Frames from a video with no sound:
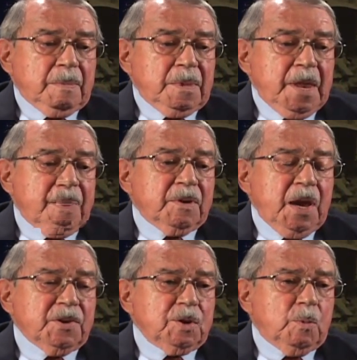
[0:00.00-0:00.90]

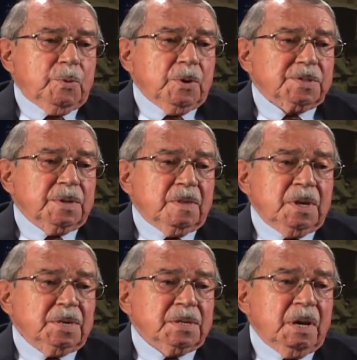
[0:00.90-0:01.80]
navigational books and
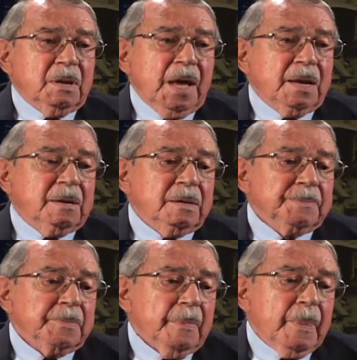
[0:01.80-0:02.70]
things. Now, like uh,
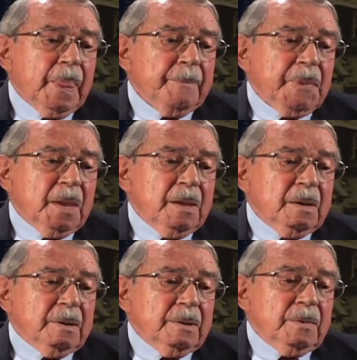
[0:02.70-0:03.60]

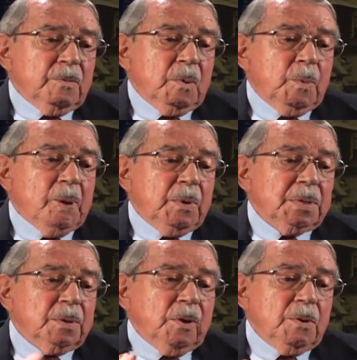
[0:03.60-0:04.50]
when we went
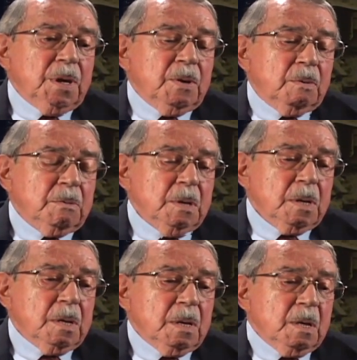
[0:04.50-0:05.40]
to Tokyo,
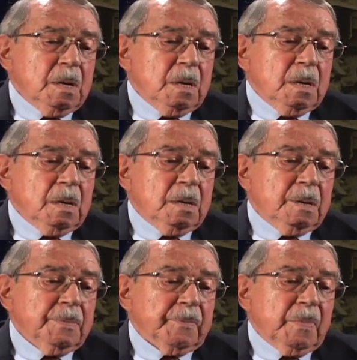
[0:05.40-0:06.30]

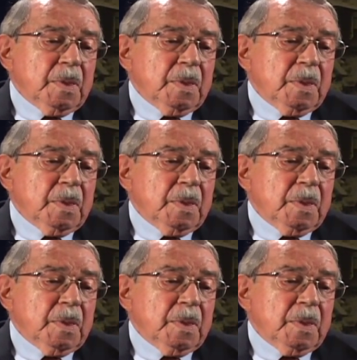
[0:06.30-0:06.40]
um,